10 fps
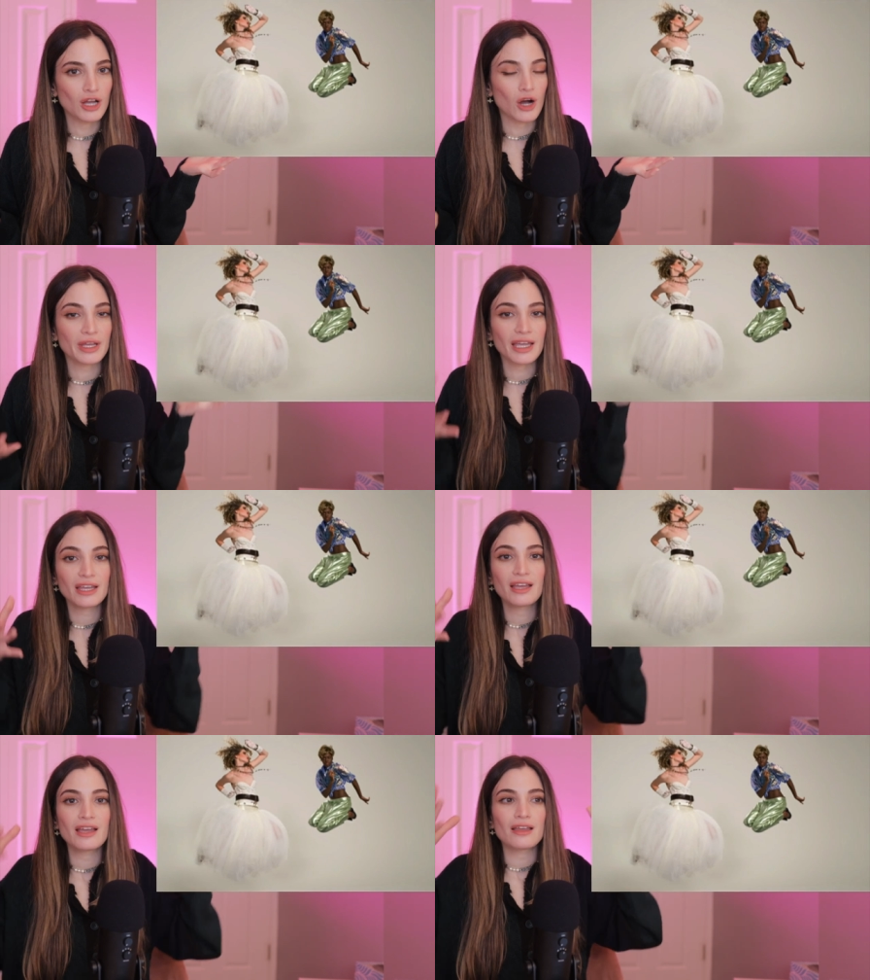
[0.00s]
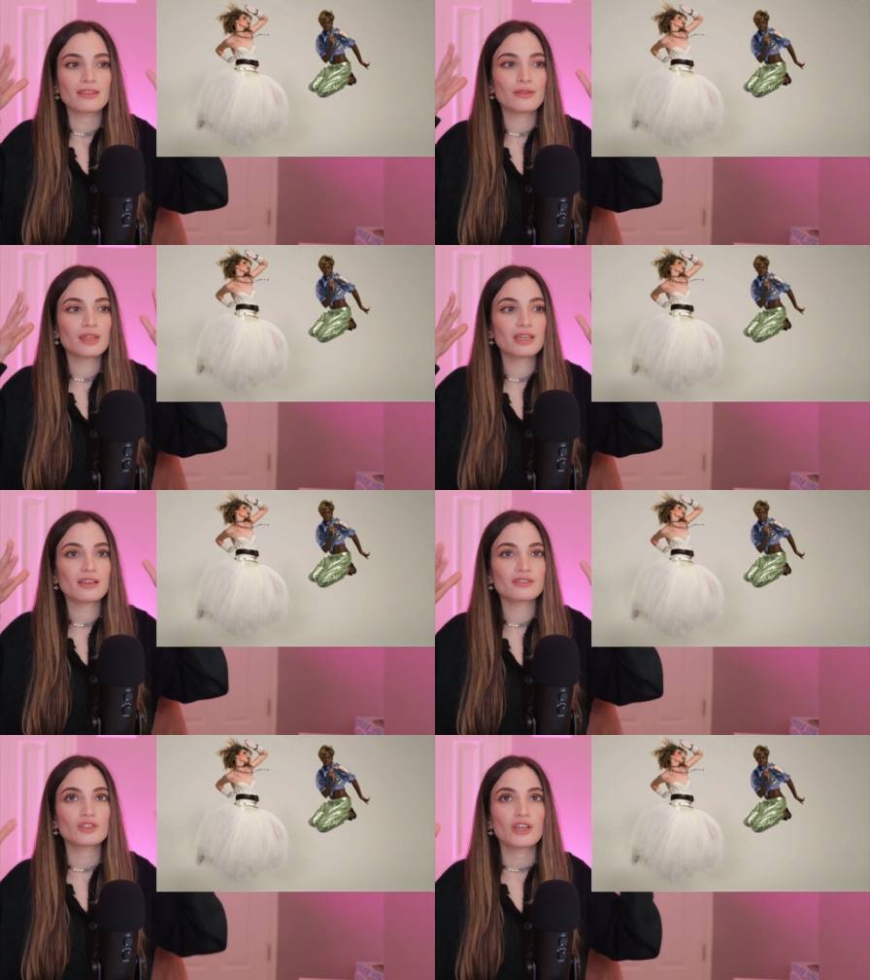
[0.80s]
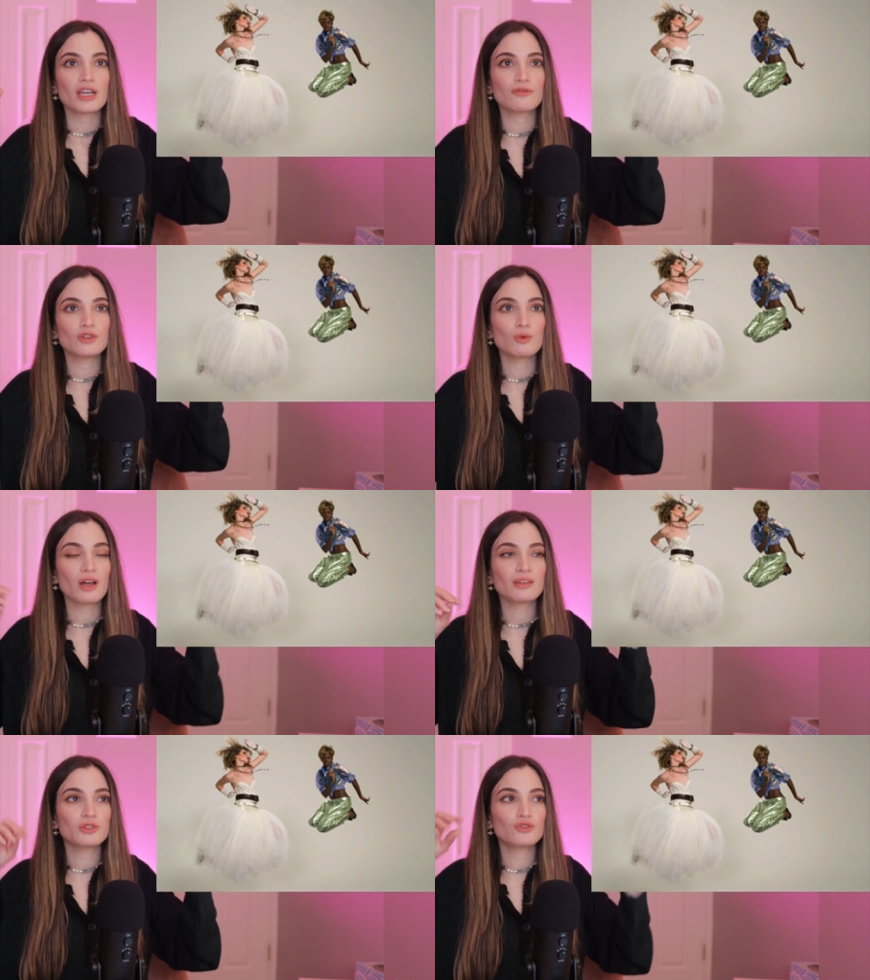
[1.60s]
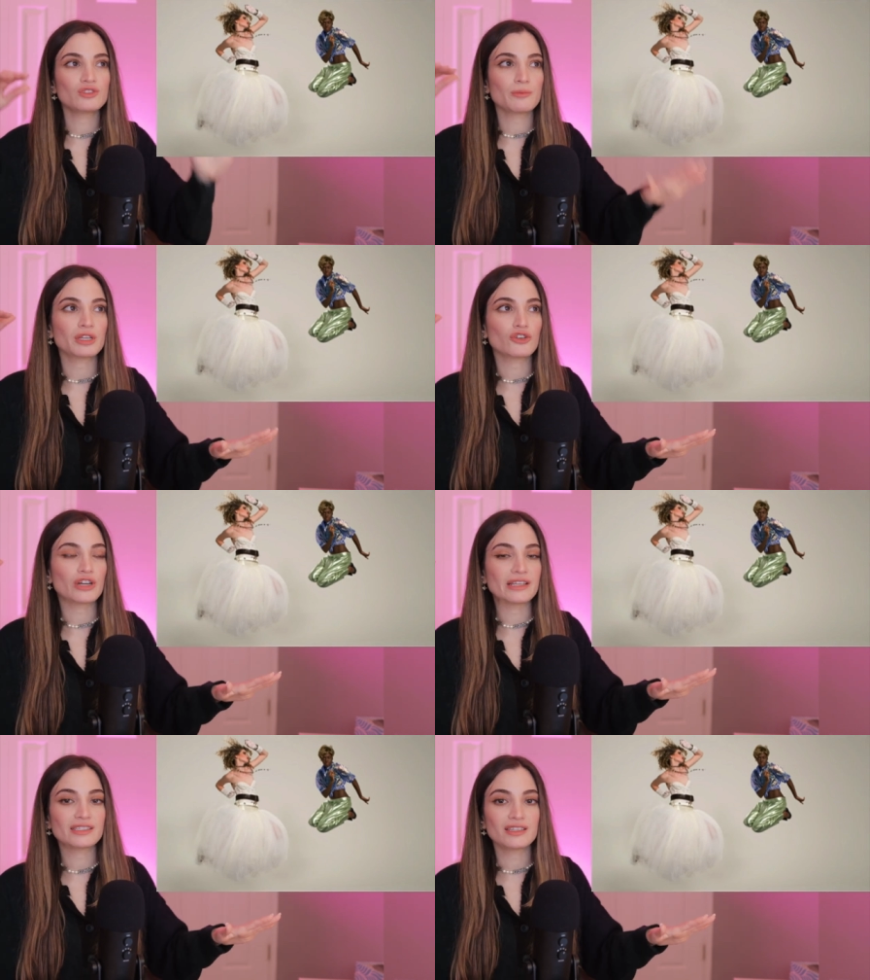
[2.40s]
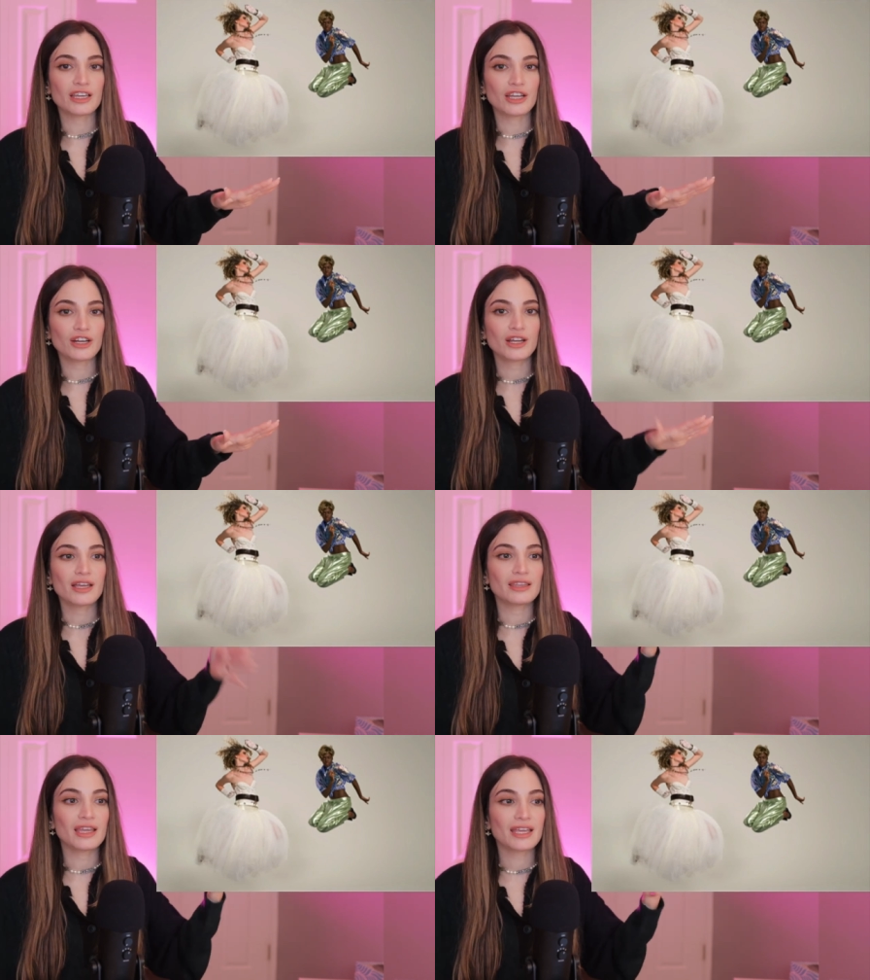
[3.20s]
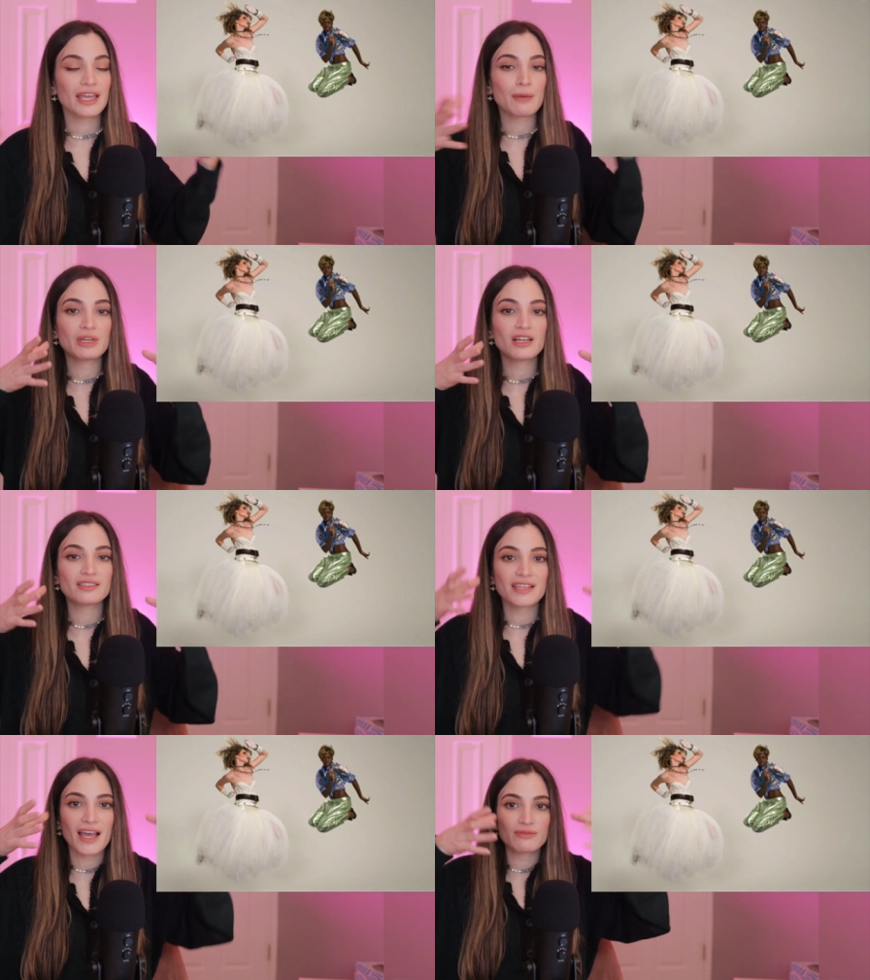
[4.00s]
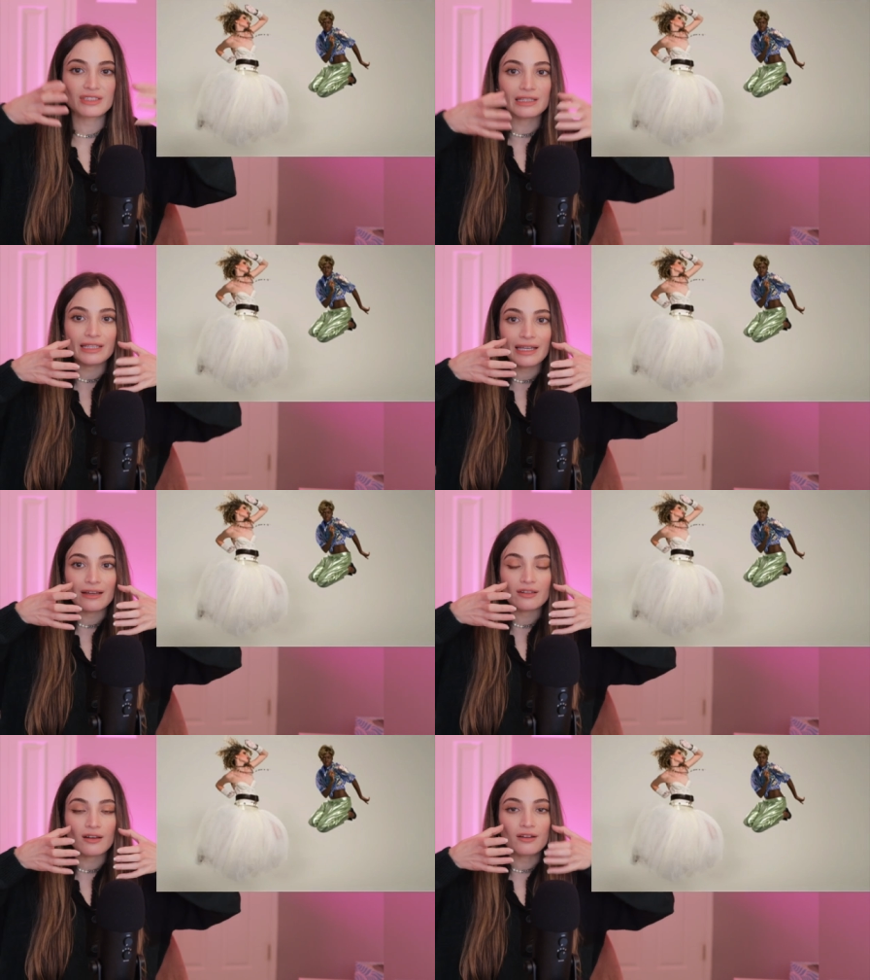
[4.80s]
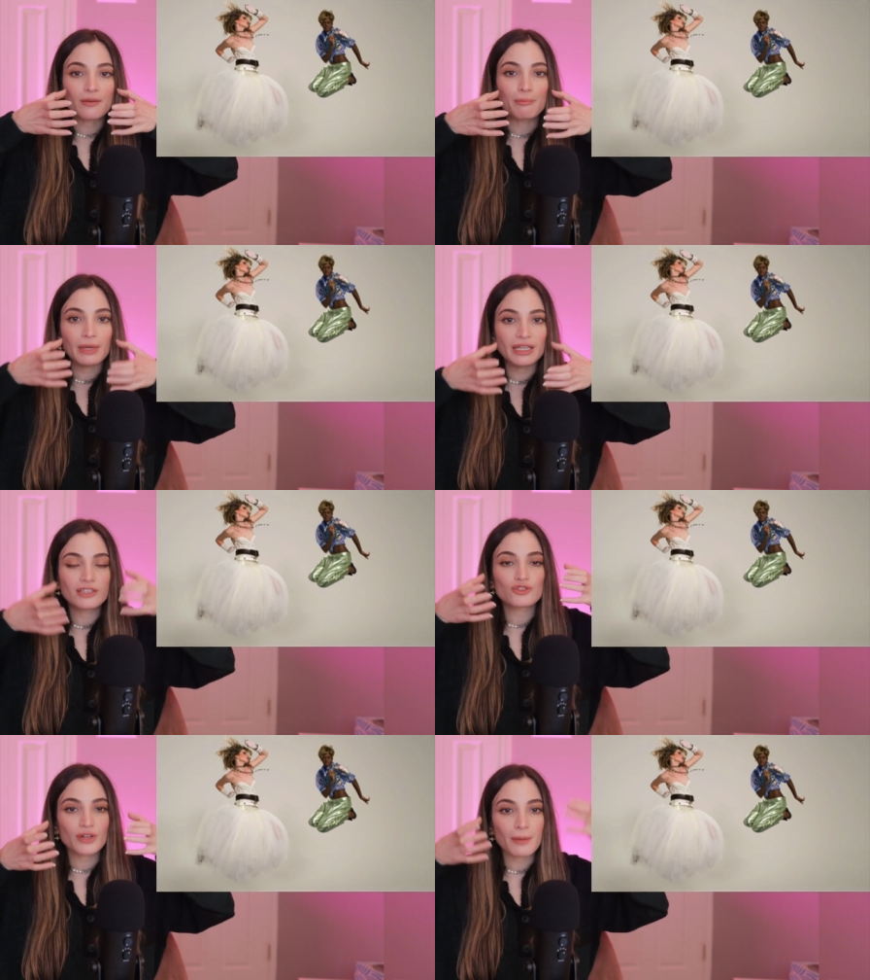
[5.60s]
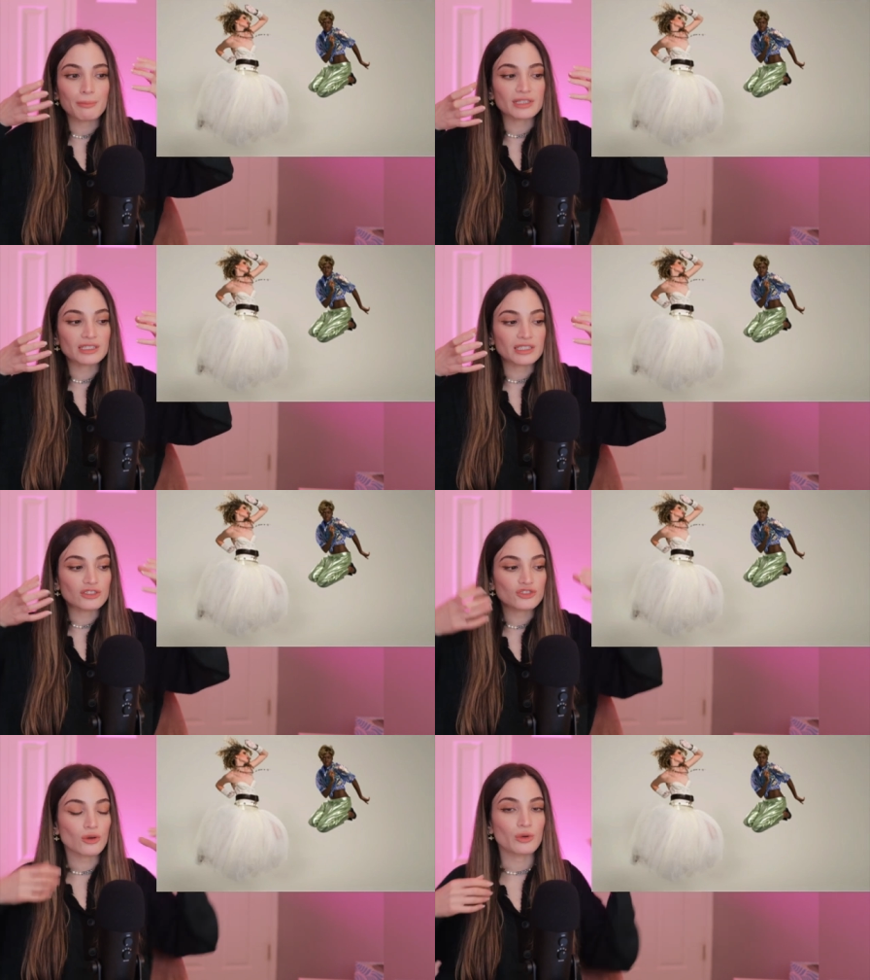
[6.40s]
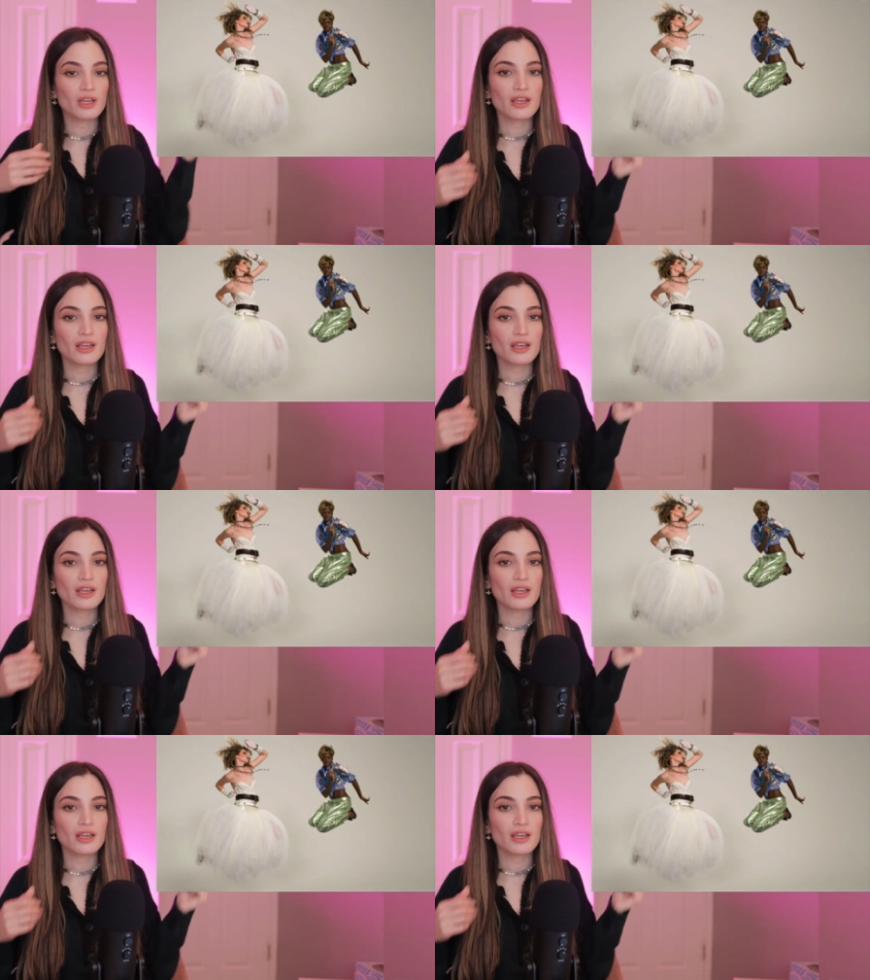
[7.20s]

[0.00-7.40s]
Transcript: Okay, the thing is, if you want them to do something crazy in the air, they can't because they have to land on a mini trampoline. So